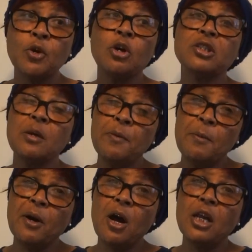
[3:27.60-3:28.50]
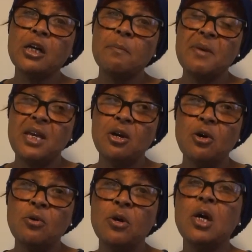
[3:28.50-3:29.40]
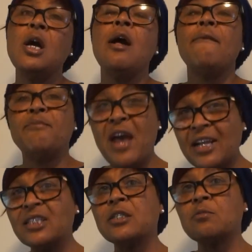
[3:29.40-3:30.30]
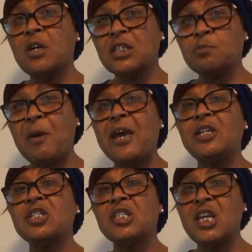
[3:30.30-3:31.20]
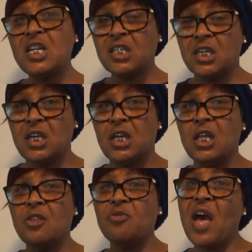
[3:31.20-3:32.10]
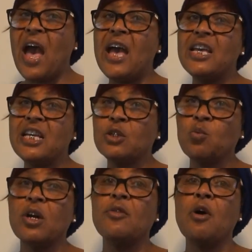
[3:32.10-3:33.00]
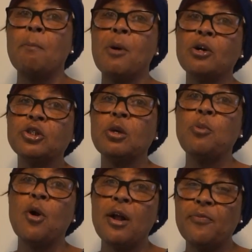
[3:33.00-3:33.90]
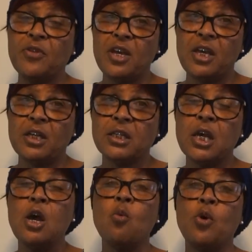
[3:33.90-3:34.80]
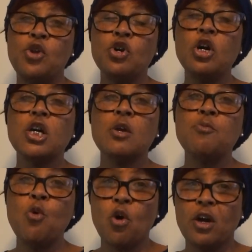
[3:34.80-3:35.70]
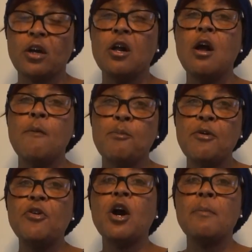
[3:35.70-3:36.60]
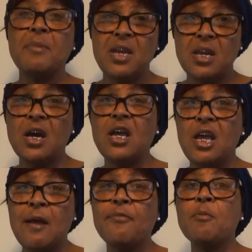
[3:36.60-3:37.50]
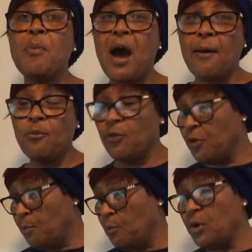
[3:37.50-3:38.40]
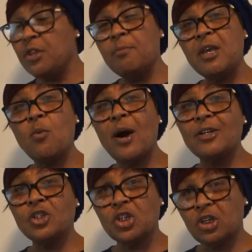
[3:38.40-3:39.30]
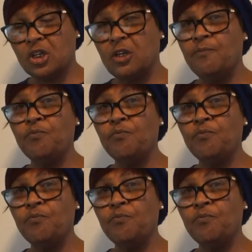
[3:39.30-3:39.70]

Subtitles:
or some people call it comino, that's a Spanish seasoning. That is one of the most important things when you're cooking pork. Put the comino in the pot with the meat while it's cooking.